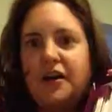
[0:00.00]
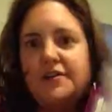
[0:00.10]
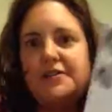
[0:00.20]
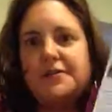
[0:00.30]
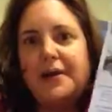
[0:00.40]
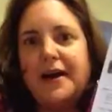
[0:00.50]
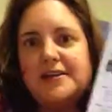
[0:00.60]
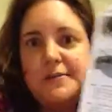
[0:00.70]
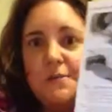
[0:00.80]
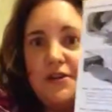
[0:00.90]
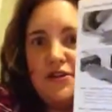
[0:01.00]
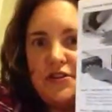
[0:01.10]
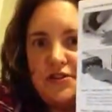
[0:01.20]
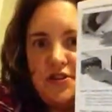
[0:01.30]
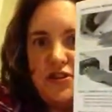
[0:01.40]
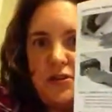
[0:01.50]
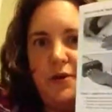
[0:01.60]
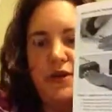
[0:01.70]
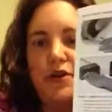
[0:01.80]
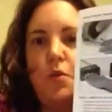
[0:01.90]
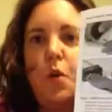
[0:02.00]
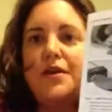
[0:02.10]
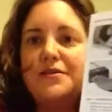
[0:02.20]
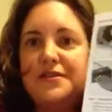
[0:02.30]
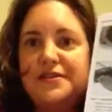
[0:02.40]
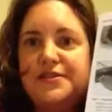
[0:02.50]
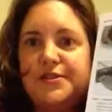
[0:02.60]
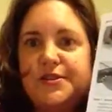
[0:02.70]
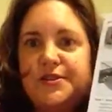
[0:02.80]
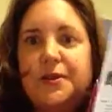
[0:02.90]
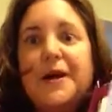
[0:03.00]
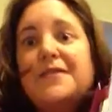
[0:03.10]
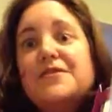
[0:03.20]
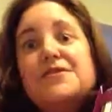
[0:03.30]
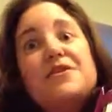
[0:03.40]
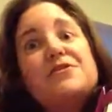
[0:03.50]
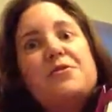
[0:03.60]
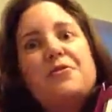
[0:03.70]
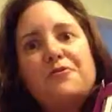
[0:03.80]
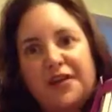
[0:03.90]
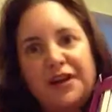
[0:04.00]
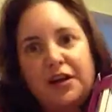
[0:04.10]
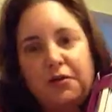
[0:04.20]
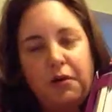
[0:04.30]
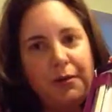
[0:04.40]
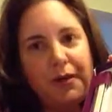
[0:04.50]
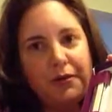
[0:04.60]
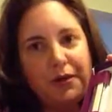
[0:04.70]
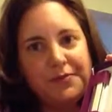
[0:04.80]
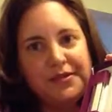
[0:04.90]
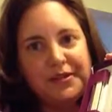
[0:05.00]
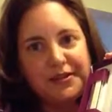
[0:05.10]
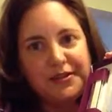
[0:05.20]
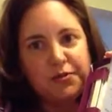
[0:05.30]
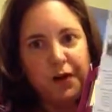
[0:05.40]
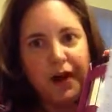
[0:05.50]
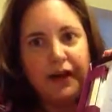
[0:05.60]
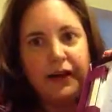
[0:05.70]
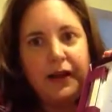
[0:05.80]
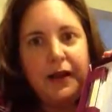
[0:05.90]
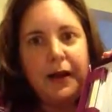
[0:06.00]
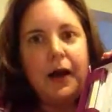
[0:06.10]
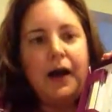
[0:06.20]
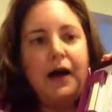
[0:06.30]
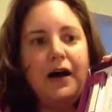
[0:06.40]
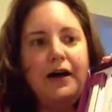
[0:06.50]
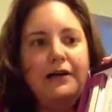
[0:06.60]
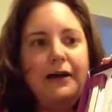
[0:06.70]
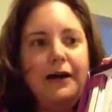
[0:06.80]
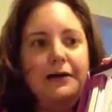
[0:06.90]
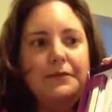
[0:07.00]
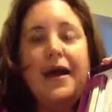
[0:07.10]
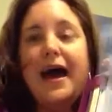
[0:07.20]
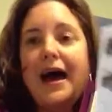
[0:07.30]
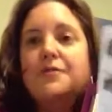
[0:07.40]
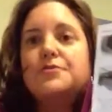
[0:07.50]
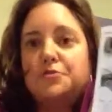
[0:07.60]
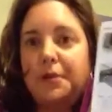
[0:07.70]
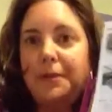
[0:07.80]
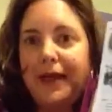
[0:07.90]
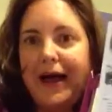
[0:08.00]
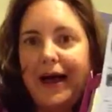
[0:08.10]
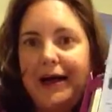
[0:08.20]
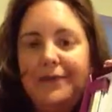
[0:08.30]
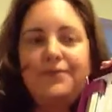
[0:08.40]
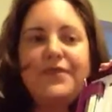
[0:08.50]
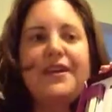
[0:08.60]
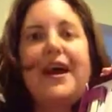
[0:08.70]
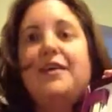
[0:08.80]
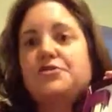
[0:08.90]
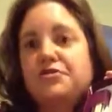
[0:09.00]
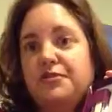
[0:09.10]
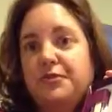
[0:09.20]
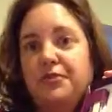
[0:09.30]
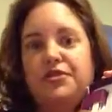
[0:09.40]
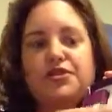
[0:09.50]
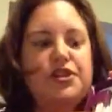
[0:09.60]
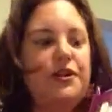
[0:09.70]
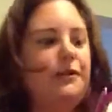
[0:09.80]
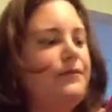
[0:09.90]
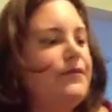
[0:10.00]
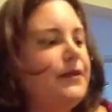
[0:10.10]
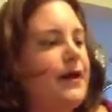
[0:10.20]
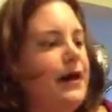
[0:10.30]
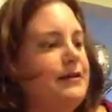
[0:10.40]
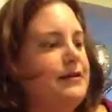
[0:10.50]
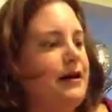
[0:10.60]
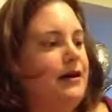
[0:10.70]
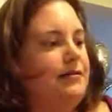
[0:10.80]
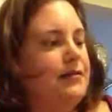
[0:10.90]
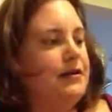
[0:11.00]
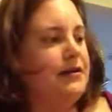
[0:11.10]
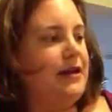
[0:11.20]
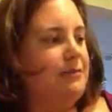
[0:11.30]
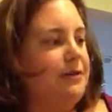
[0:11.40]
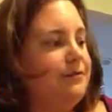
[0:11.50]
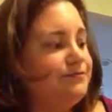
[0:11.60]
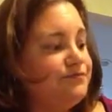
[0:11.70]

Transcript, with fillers: also has pictures showing you what you need to do. There's also a video on my website as well on um, how to apply and how to remove your gel on, um, enamel.